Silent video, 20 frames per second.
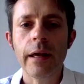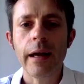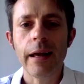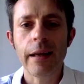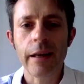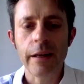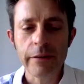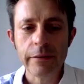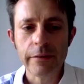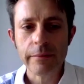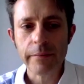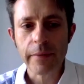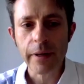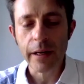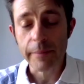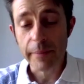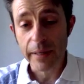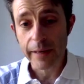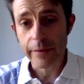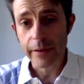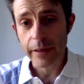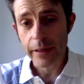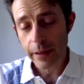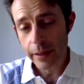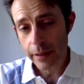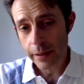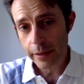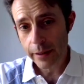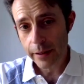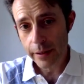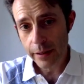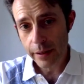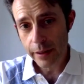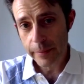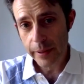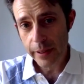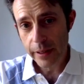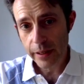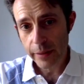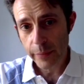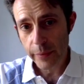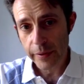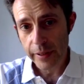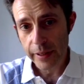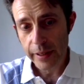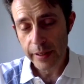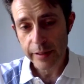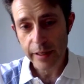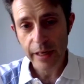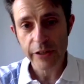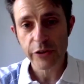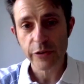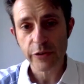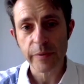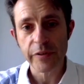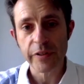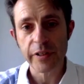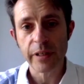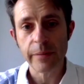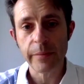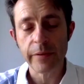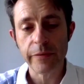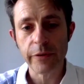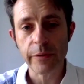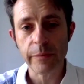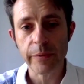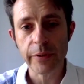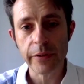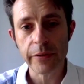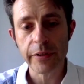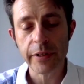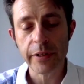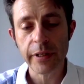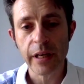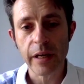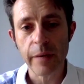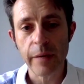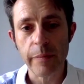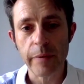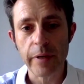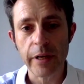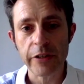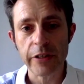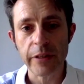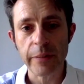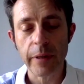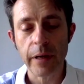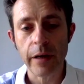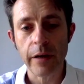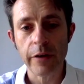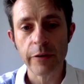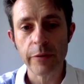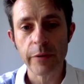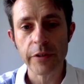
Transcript: Hello, I'm Gavin Clark, and I'm here with the National Museum of Computing at Bletchley Park,